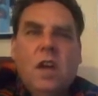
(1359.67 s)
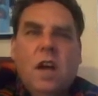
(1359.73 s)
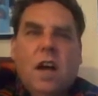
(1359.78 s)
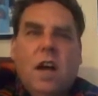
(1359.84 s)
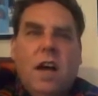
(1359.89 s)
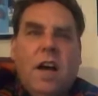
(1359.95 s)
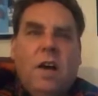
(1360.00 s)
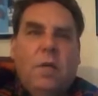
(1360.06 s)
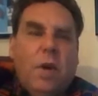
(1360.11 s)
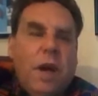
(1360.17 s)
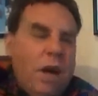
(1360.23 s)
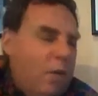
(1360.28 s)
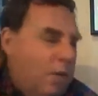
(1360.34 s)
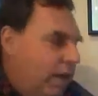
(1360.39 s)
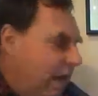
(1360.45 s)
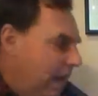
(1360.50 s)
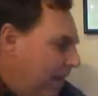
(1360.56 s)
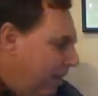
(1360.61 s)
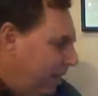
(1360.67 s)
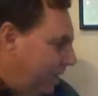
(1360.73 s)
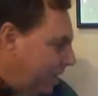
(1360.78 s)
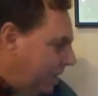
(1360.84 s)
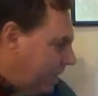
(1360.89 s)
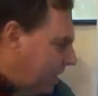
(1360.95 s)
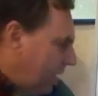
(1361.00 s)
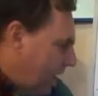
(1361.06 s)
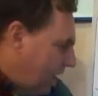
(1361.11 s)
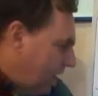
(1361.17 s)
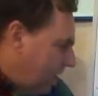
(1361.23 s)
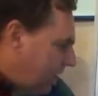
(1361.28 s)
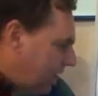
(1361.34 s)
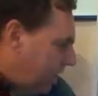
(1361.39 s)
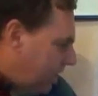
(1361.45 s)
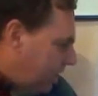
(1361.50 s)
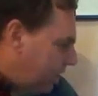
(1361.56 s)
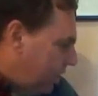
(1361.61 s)
while we have the sun
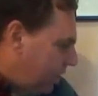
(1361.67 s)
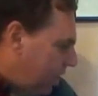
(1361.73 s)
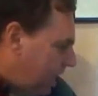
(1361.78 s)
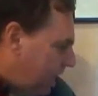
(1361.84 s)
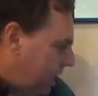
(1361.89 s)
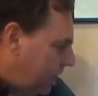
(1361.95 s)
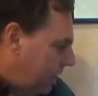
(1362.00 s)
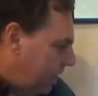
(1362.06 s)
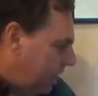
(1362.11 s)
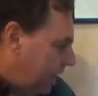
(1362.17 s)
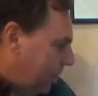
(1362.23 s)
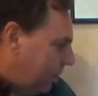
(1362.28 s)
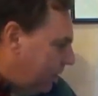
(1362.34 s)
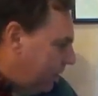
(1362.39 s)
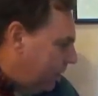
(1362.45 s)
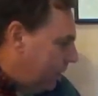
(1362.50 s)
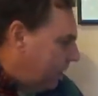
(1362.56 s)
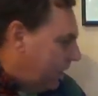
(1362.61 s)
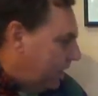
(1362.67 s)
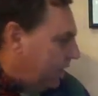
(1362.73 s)
in a trine to Neptune.